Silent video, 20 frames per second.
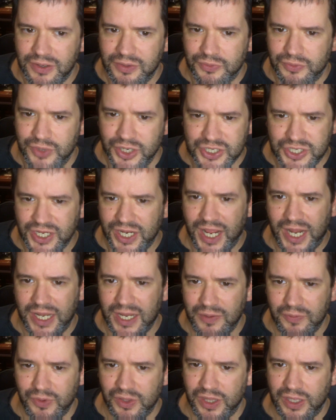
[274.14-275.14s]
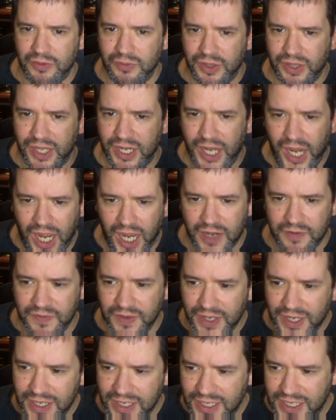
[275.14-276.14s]
rushing at him with a knife,
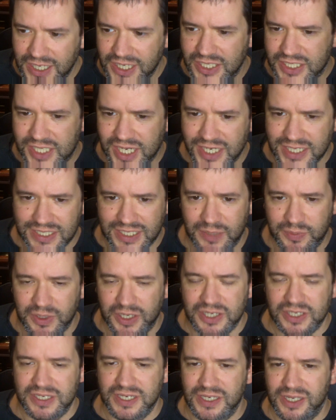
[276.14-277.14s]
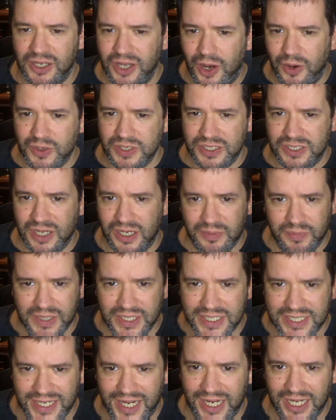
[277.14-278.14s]
he does that because he knows he's going to
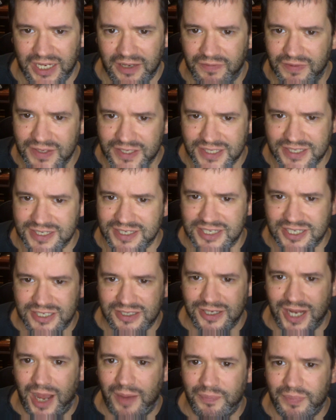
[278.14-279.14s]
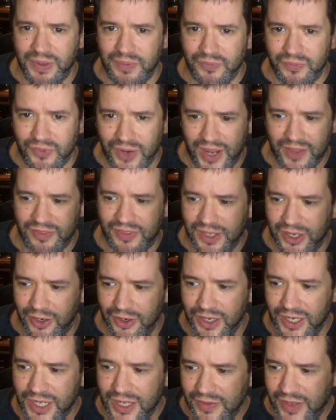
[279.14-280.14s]
be dying if he doesn't stop him right
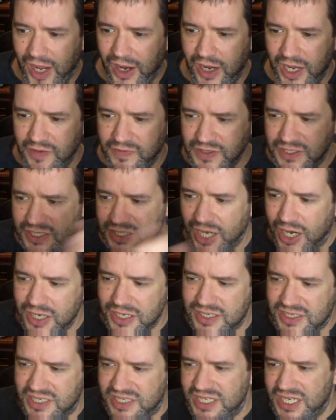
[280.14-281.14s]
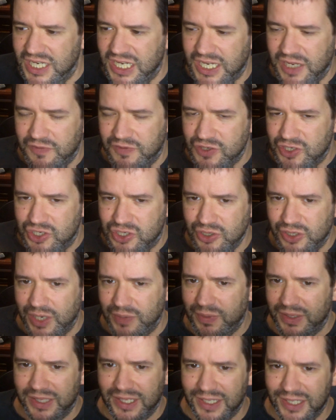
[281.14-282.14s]
there. Now, if you start seeing if you shoot
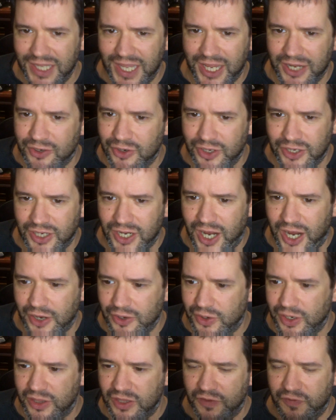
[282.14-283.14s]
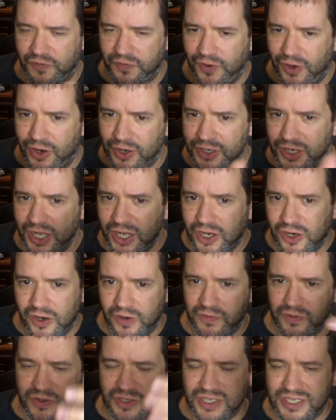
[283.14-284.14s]
him in the leg or not, or in the foot,
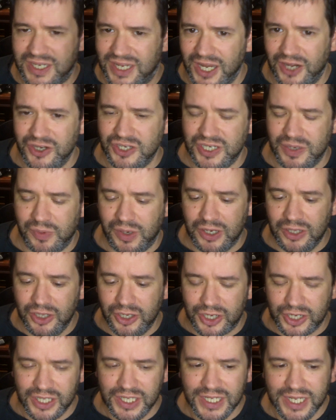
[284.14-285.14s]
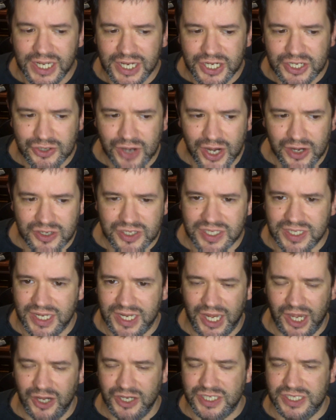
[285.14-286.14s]
or if you scare someone, look, trying to
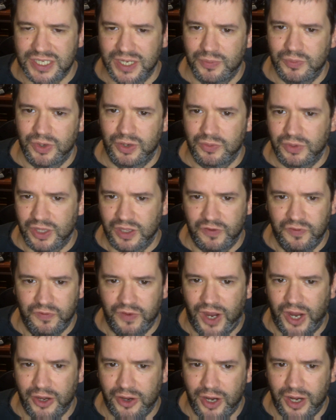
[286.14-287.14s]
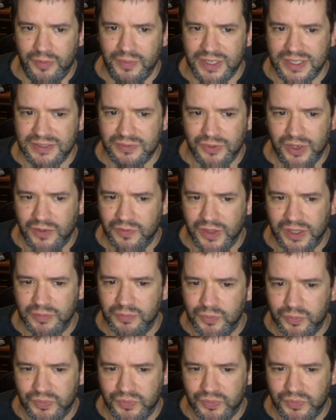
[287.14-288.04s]
scare someone with a firearm is one of the